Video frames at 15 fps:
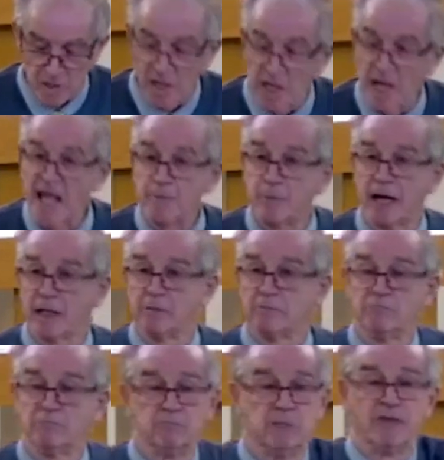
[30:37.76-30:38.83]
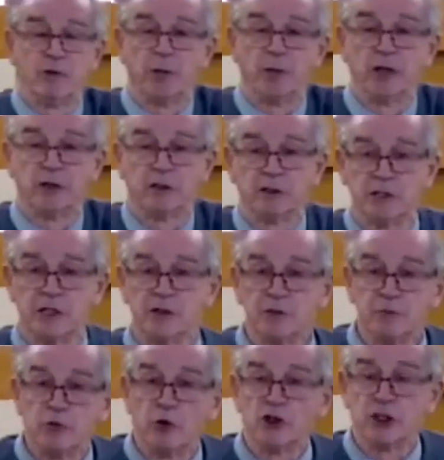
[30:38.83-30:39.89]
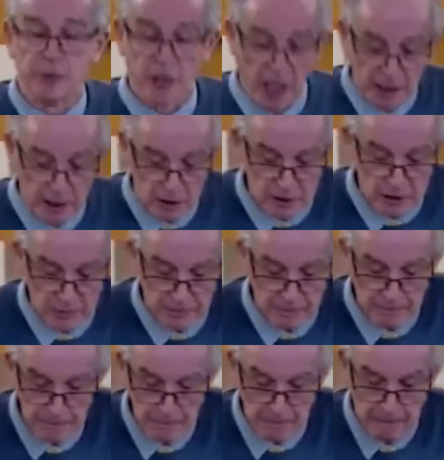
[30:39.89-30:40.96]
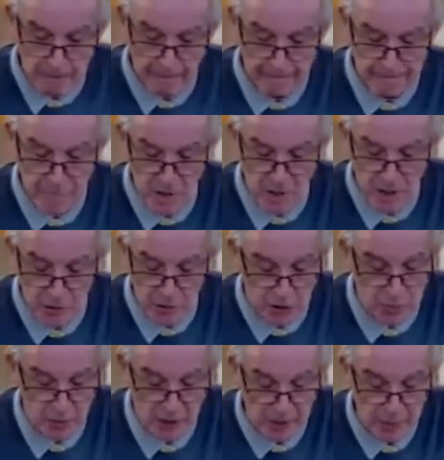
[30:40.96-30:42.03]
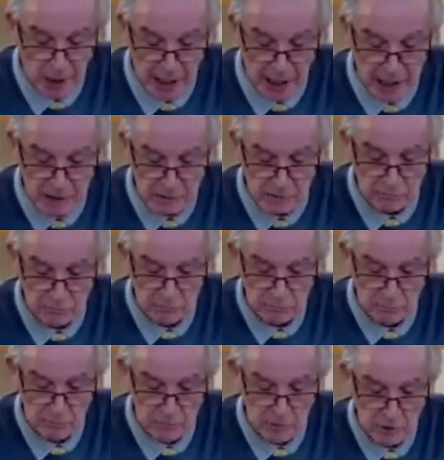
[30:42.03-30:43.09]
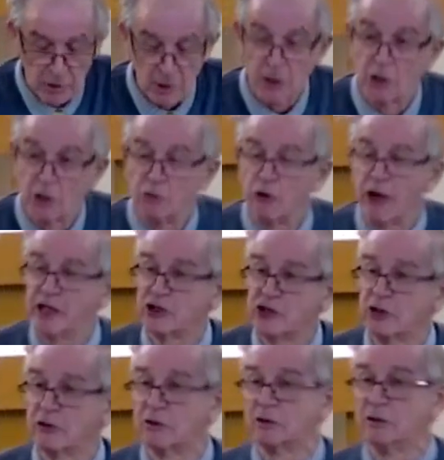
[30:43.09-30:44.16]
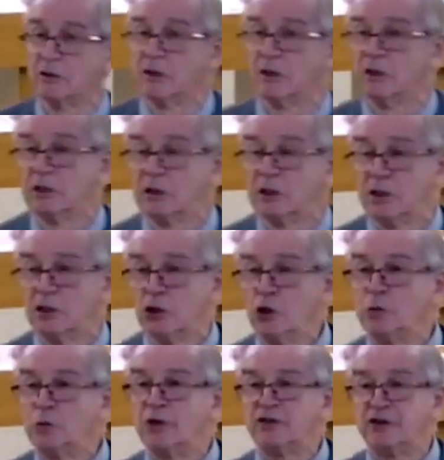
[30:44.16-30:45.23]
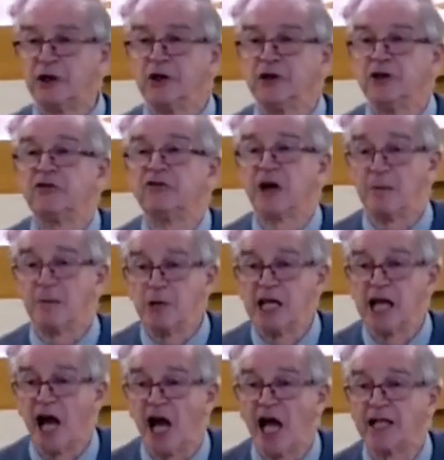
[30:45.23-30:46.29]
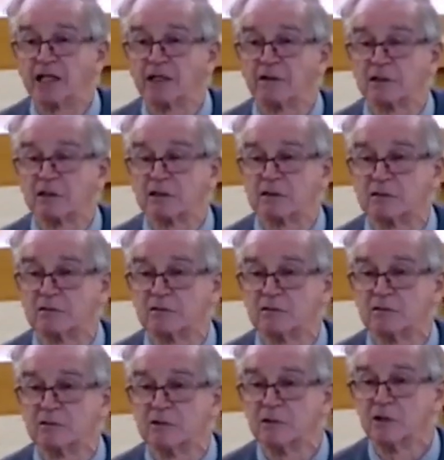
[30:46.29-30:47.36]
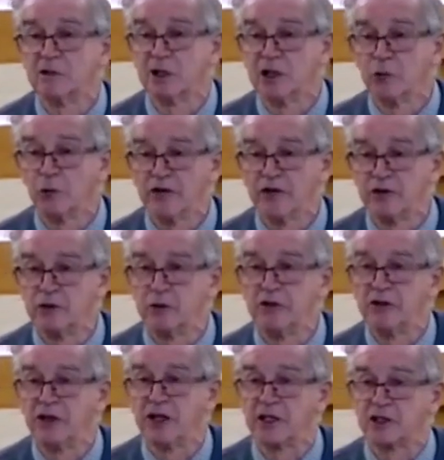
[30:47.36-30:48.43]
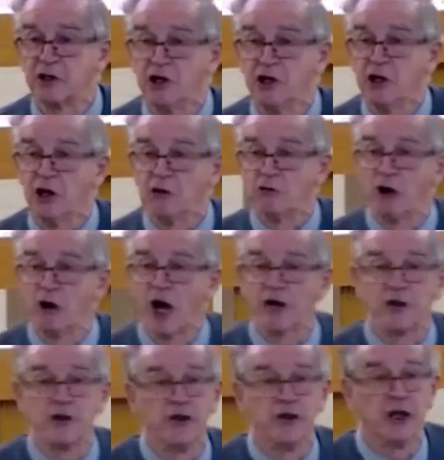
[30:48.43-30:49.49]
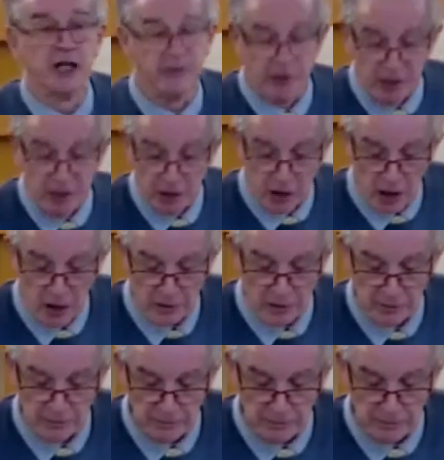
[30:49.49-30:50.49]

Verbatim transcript: Laban never bothered, he worshipped idols, just manipulated. Rachel, who preferred the family idols and the way of doing things rather than the living God.